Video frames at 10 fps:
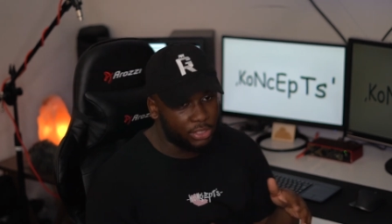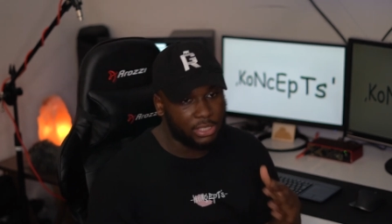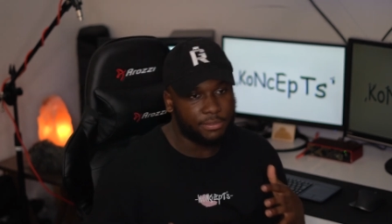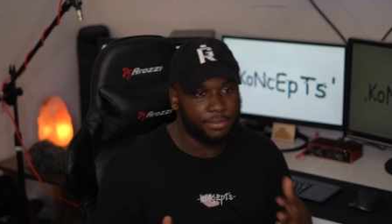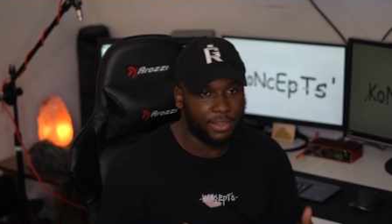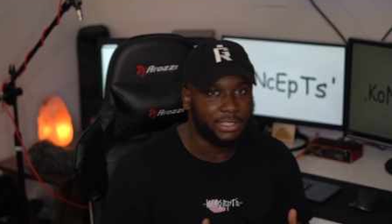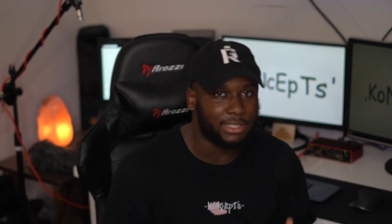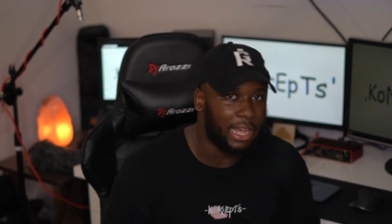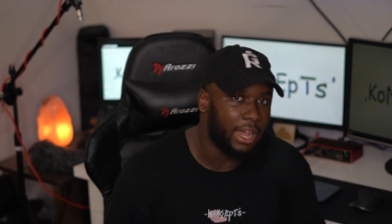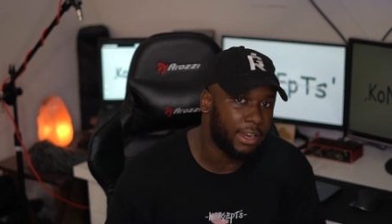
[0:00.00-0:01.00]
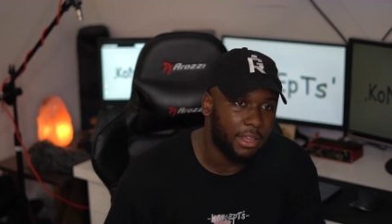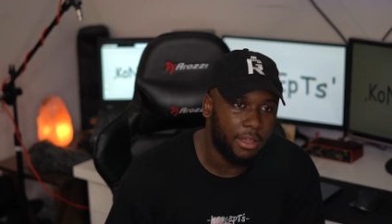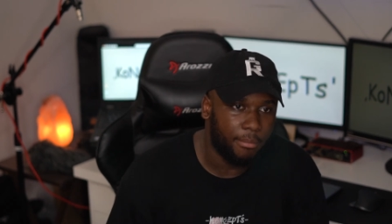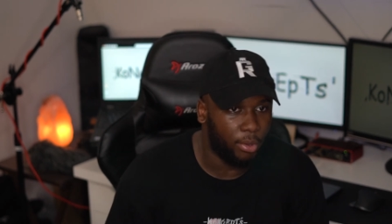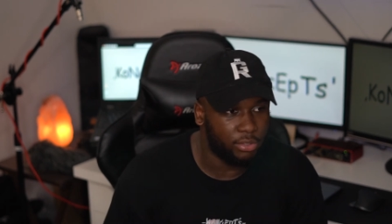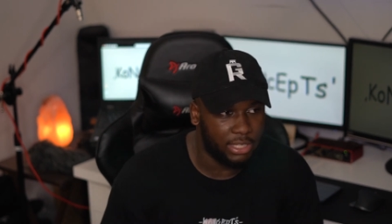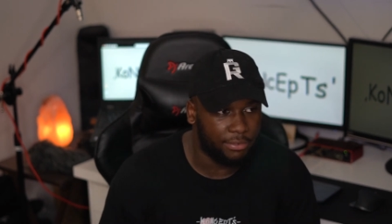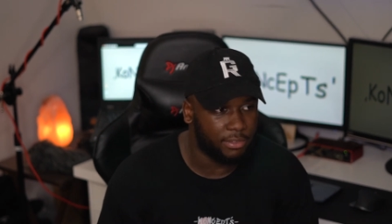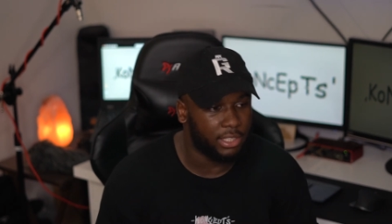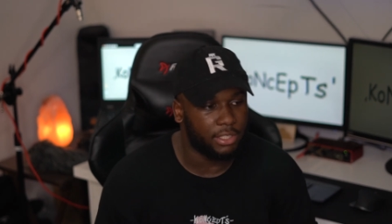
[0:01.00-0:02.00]
to fix that, most
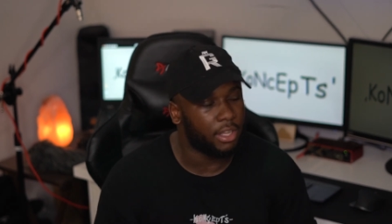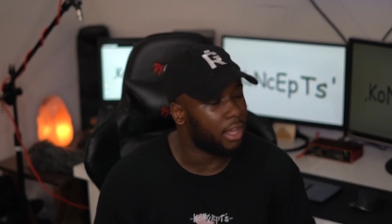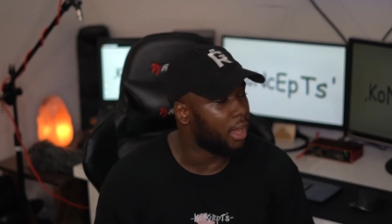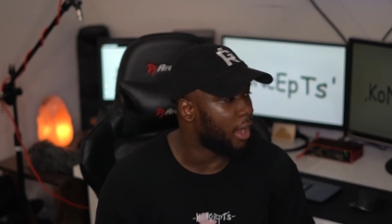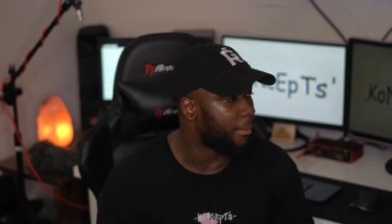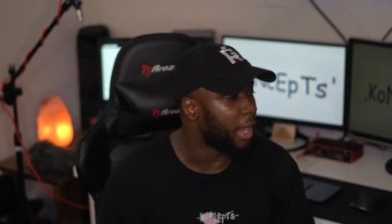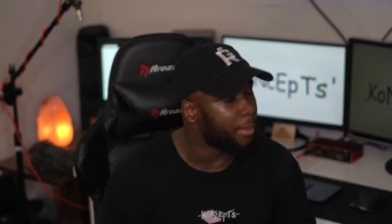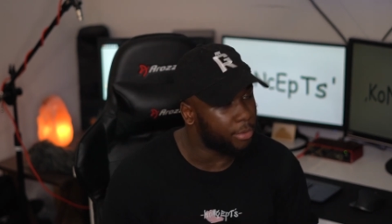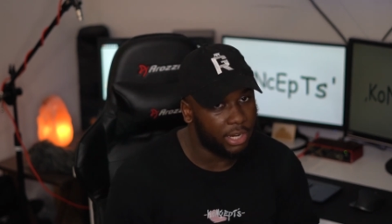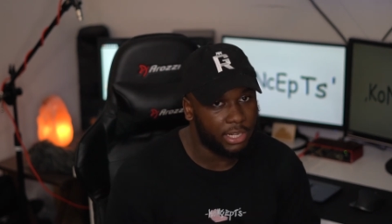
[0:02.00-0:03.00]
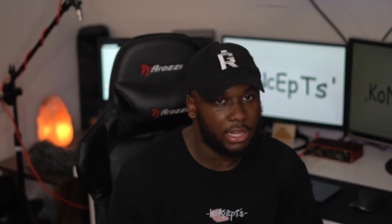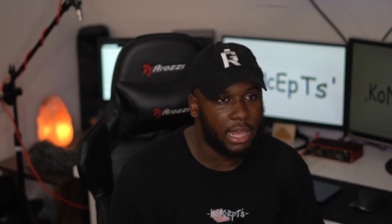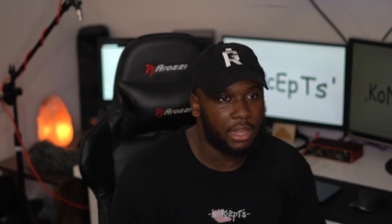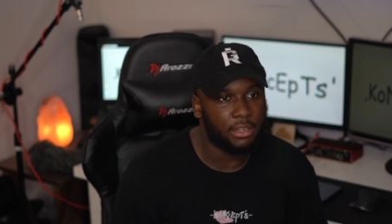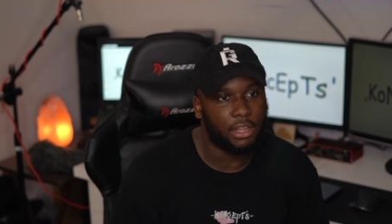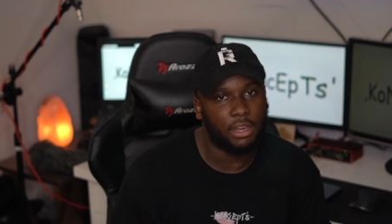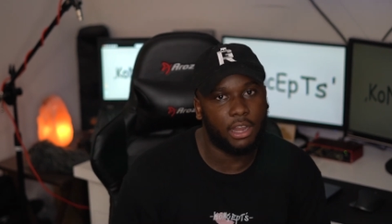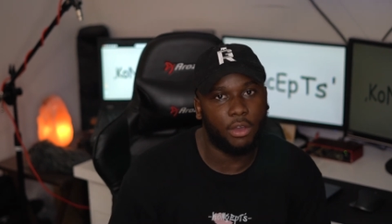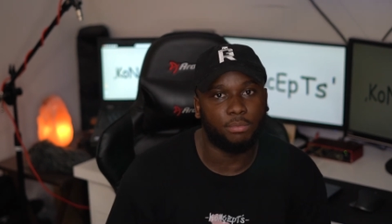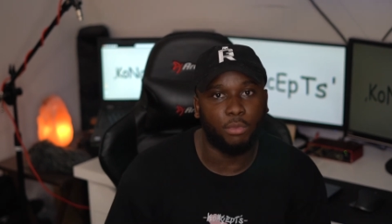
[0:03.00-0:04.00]
definitely. Upgrading that, and
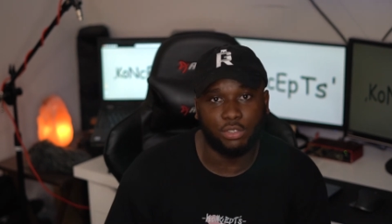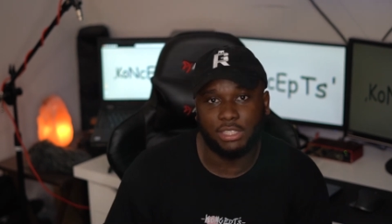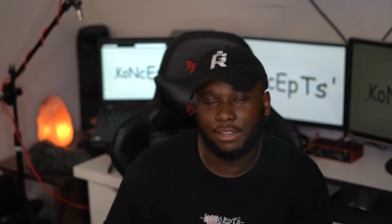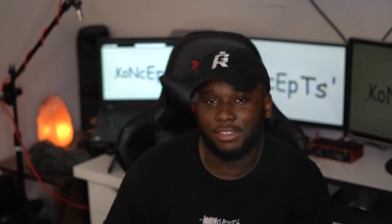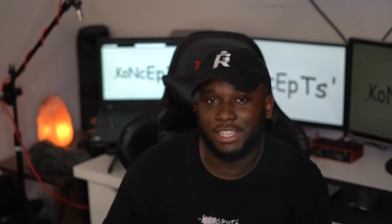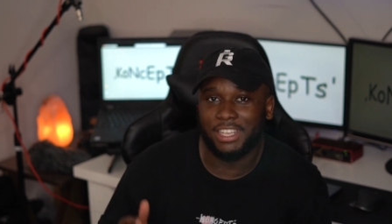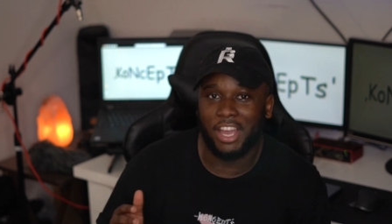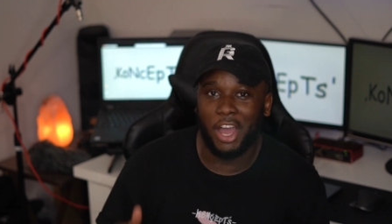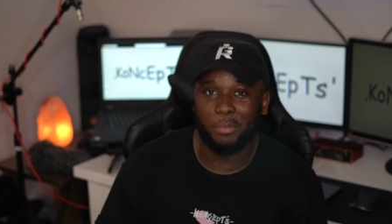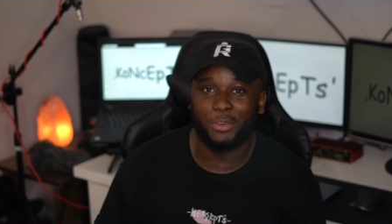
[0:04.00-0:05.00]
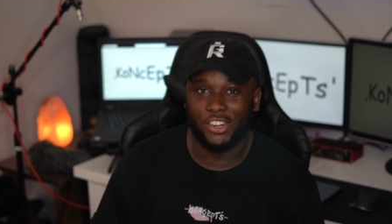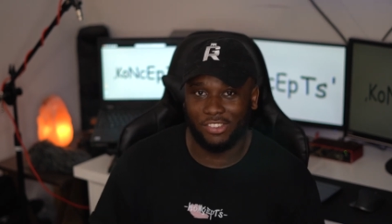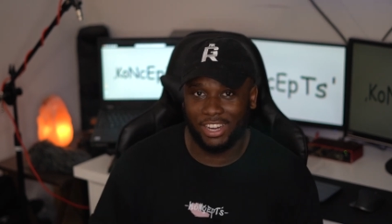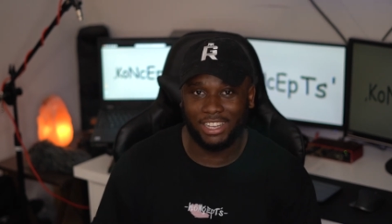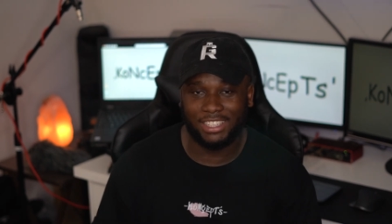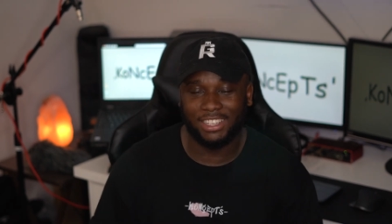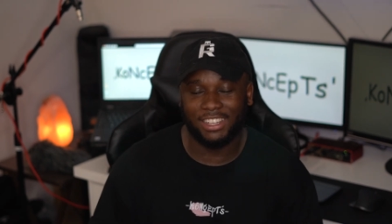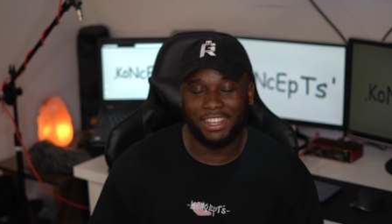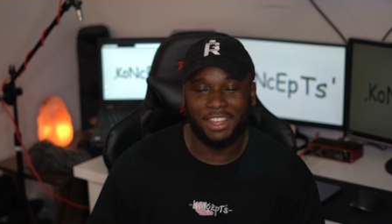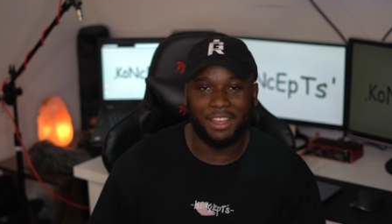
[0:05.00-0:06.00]
I'll most definitely upgrade
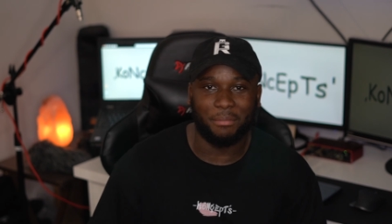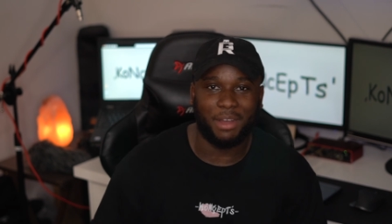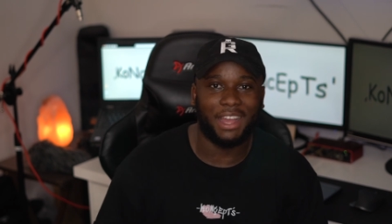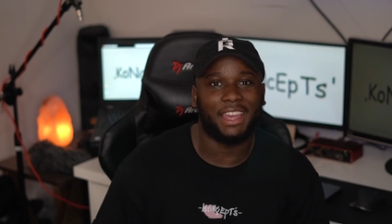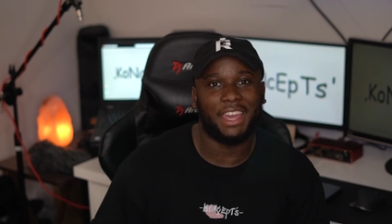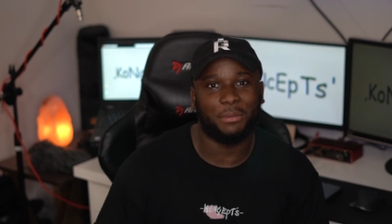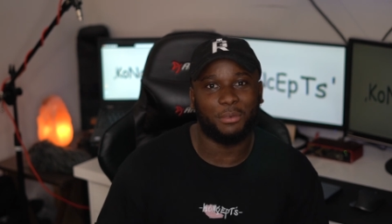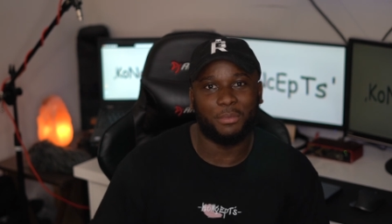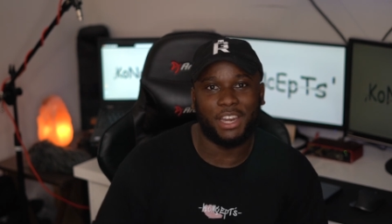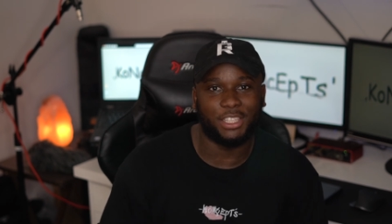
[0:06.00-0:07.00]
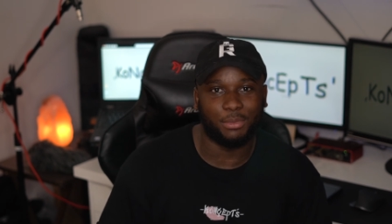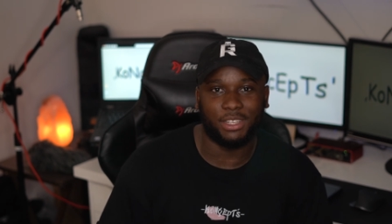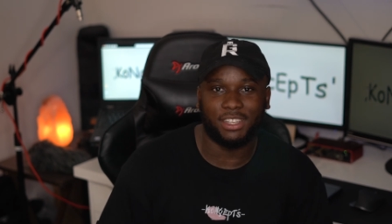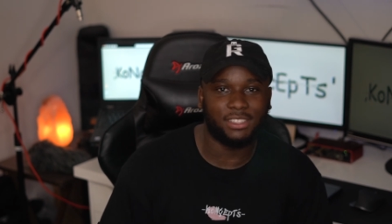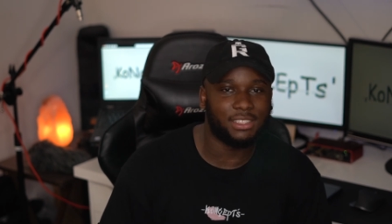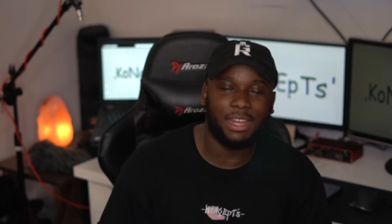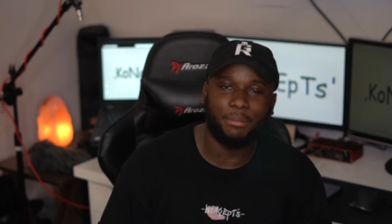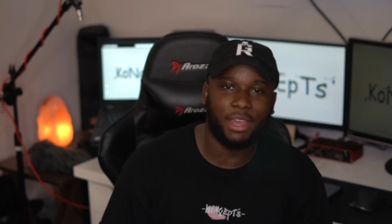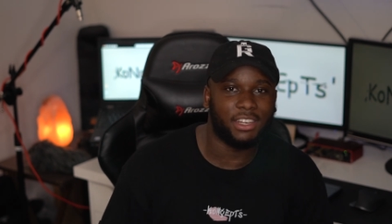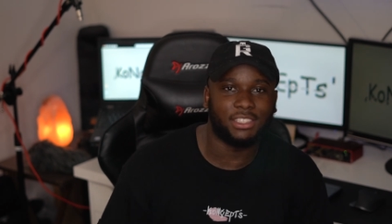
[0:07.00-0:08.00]
my cable management because it's not
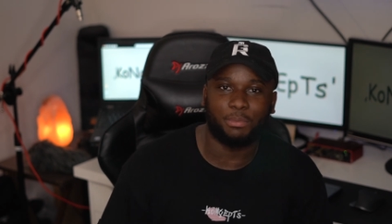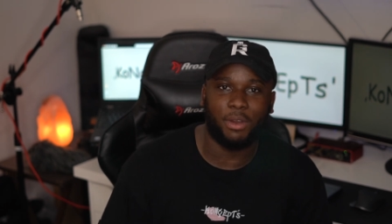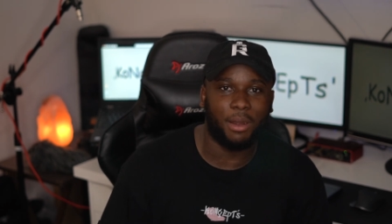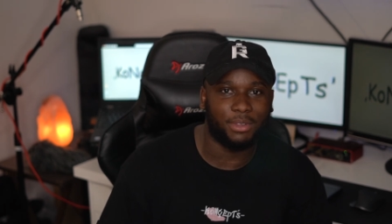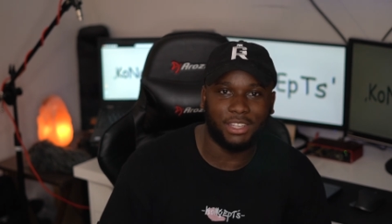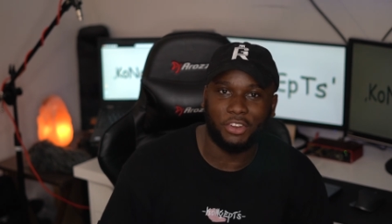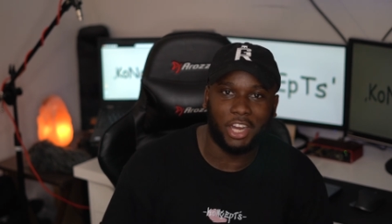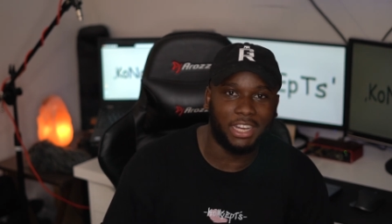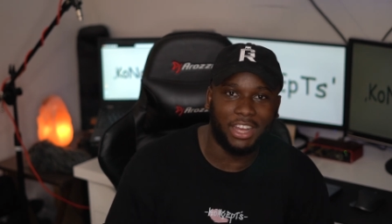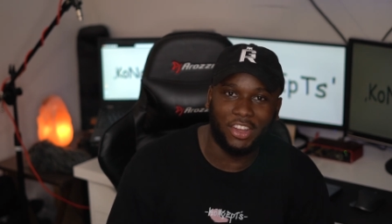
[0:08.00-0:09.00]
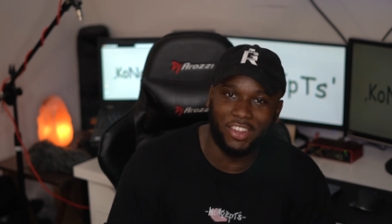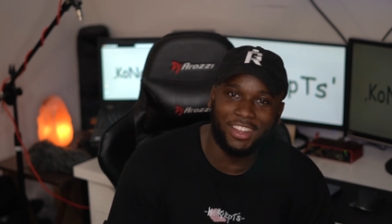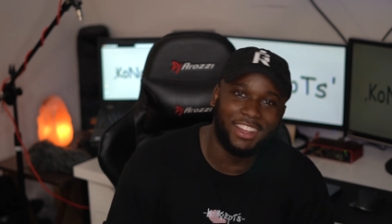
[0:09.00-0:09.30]
managed properly right now.